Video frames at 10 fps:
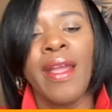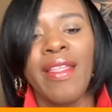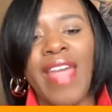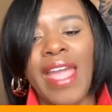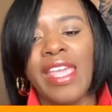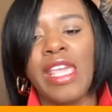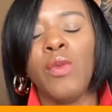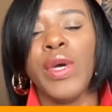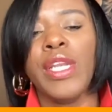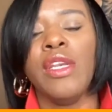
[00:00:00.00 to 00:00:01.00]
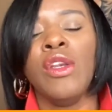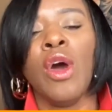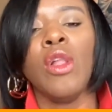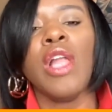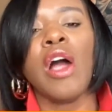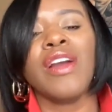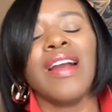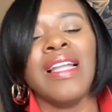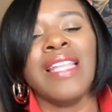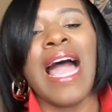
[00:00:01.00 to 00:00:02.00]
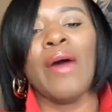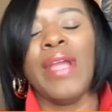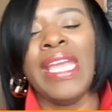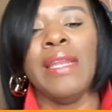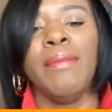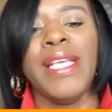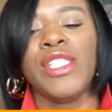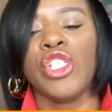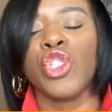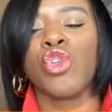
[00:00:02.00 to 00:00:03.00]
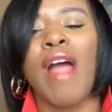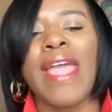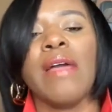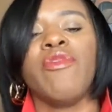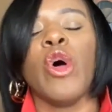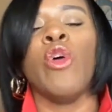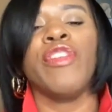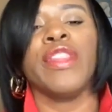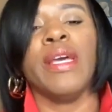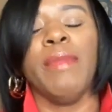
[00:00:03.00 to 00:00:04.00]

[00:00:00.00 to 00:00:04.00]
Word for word: that he would no longer allow enemies to triumph over them.